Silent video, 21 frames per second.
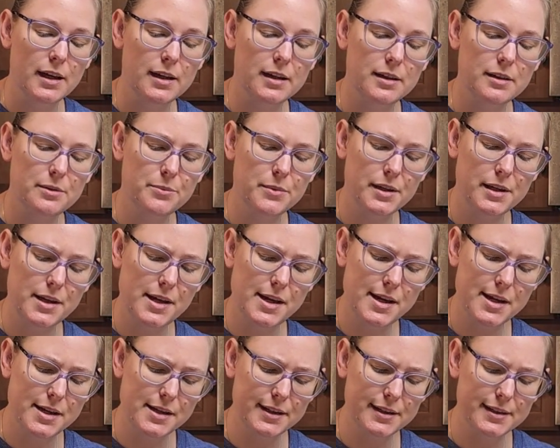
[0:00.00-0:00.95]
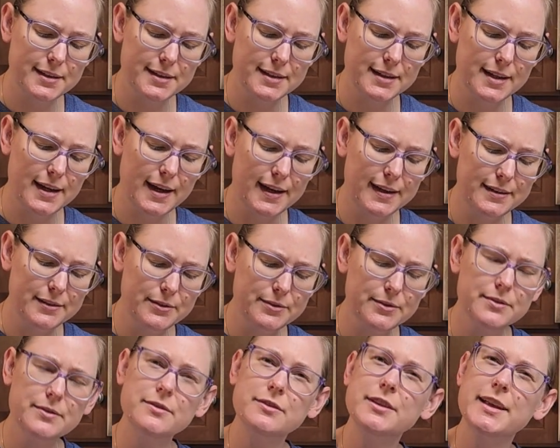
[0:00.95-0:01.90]
And
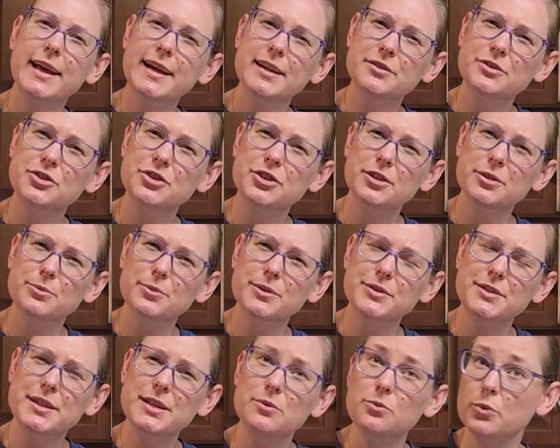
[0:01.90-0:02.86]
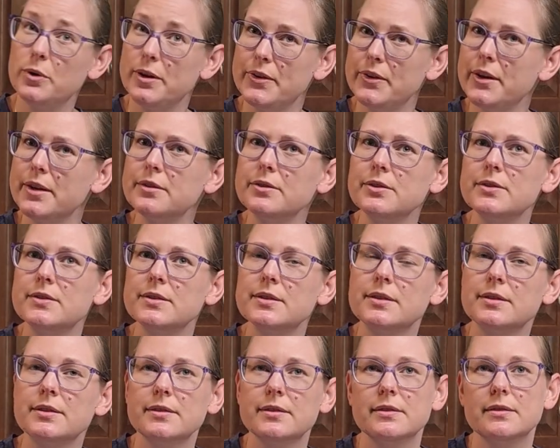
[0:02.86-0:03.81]
last year, was he with
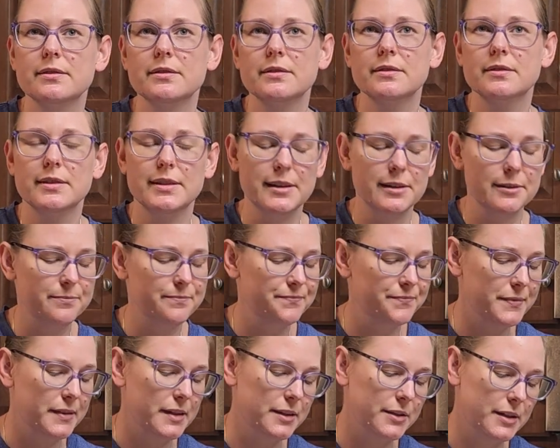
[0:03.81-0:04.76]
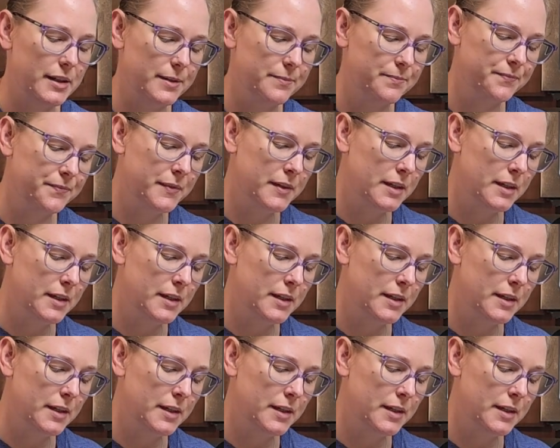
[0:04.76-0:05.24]
us? Yeah, okay.